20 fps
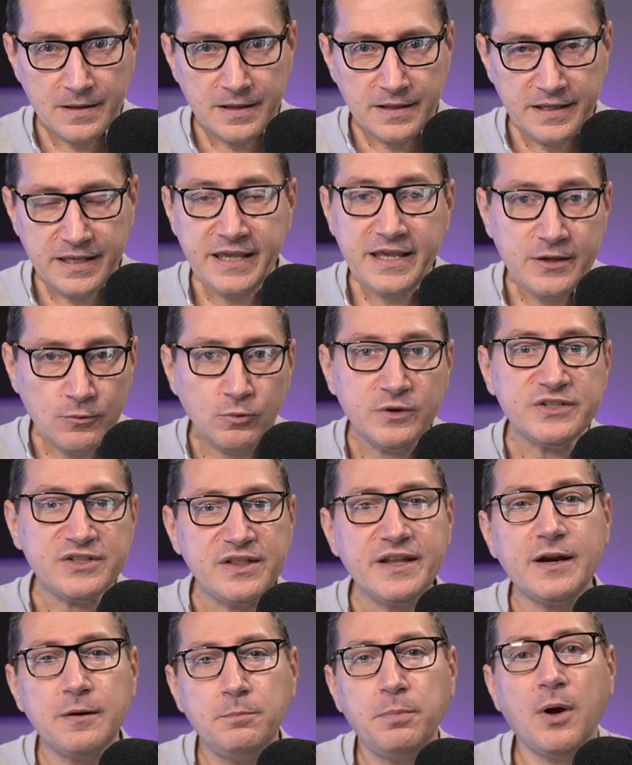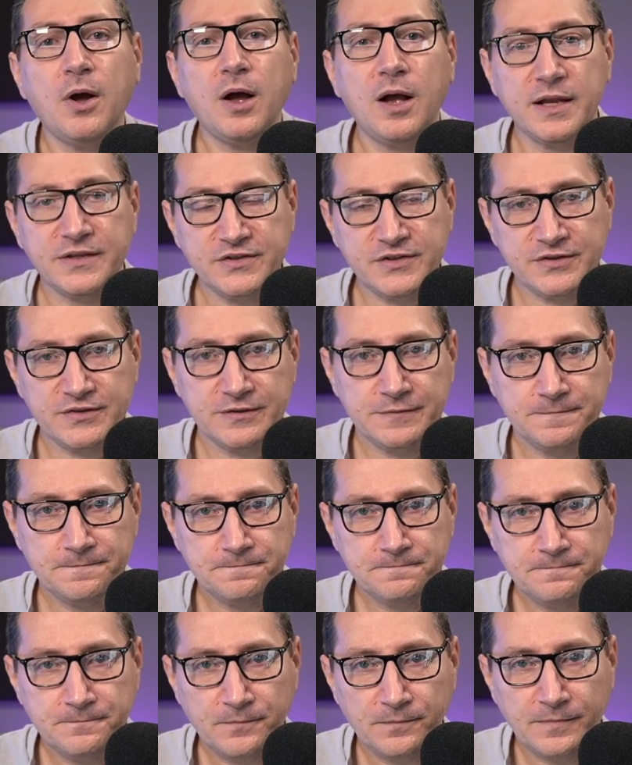He was their boss.
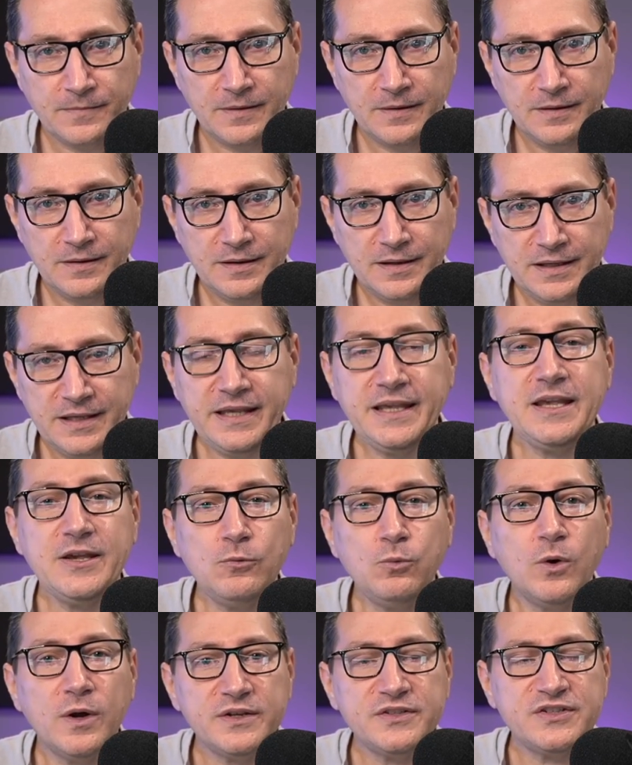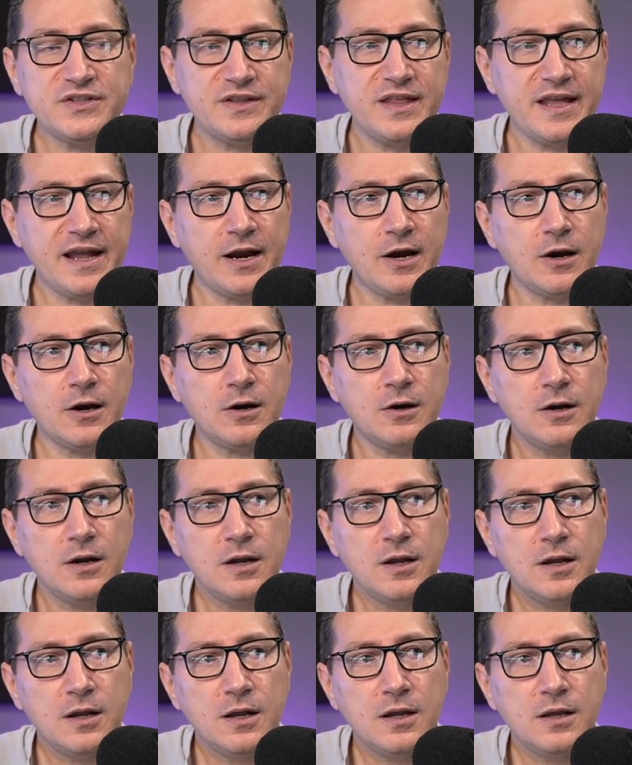He was their
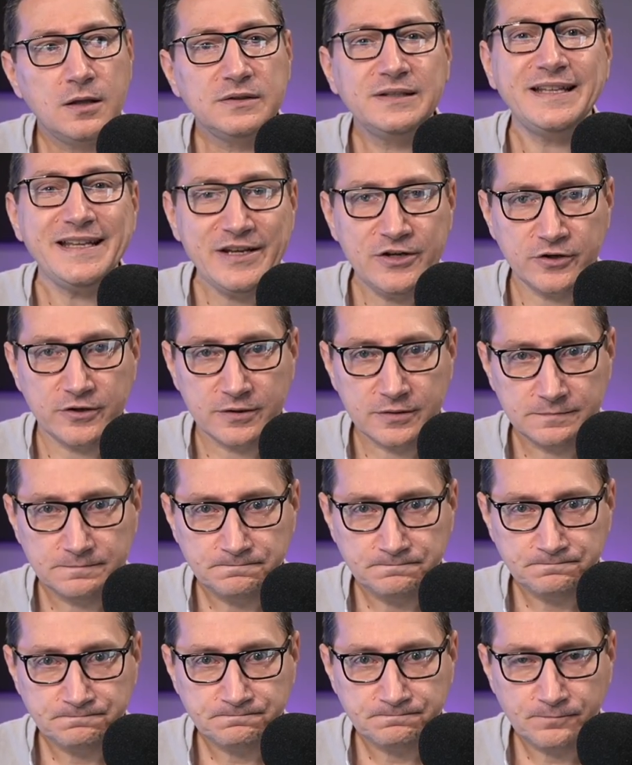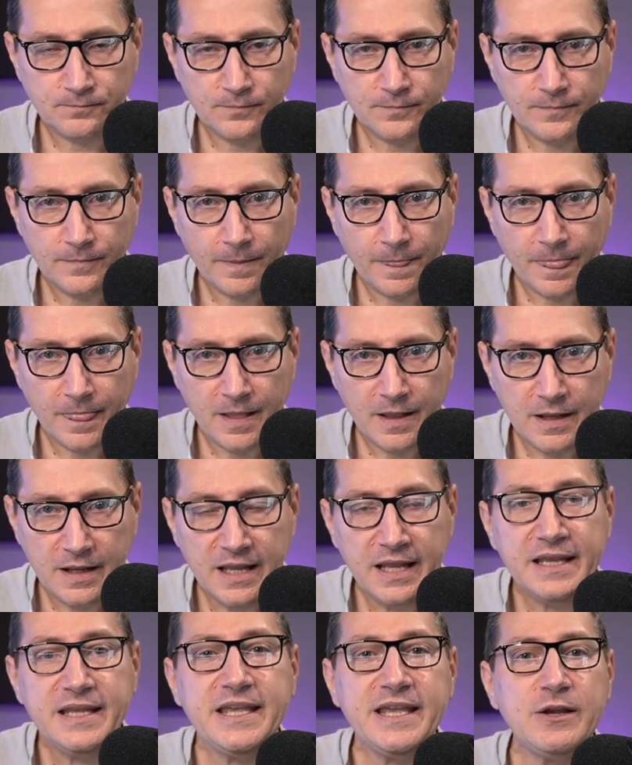leader.
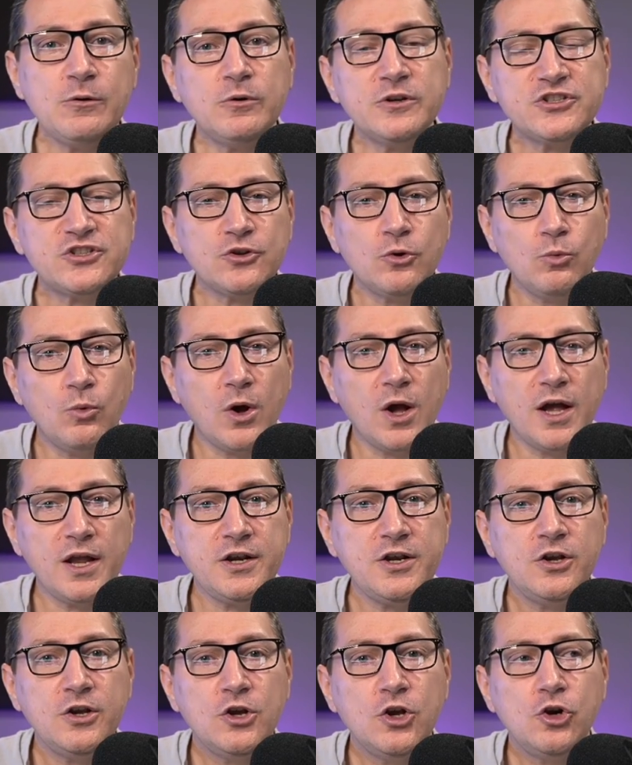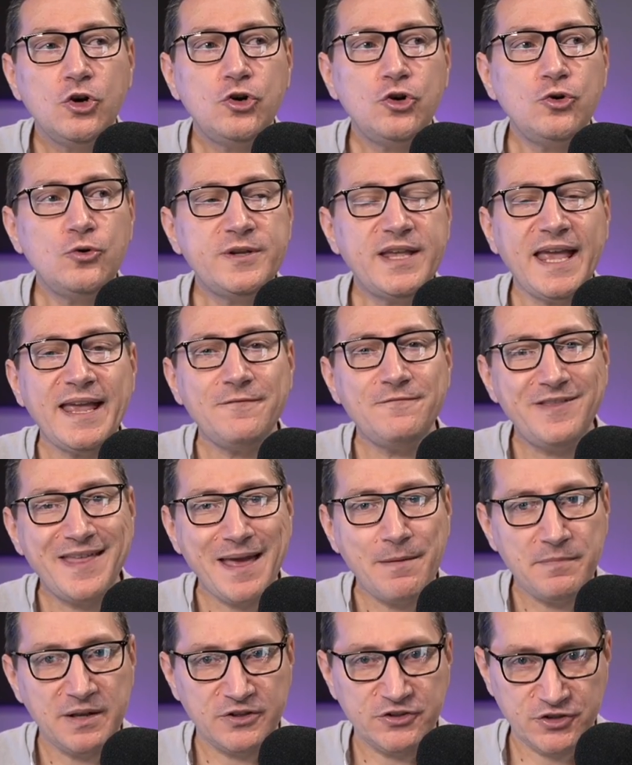He was the one who gave
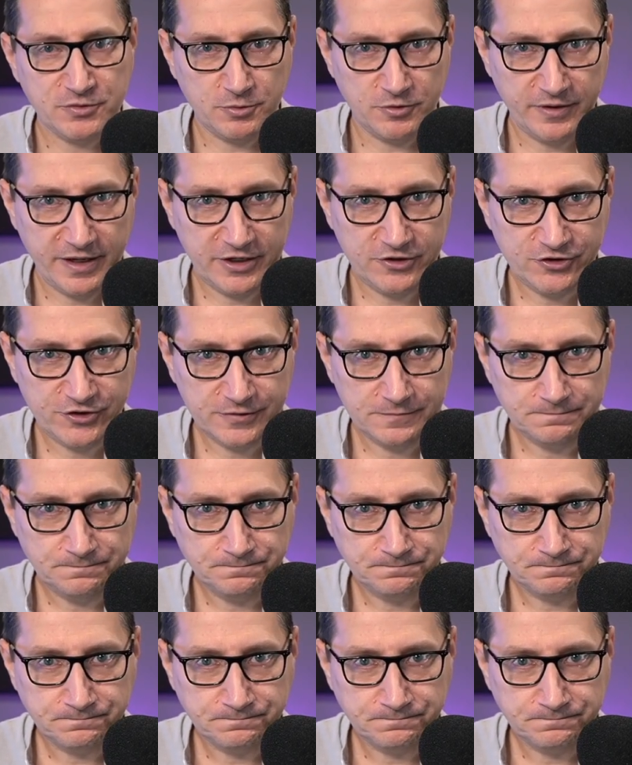them inspiration.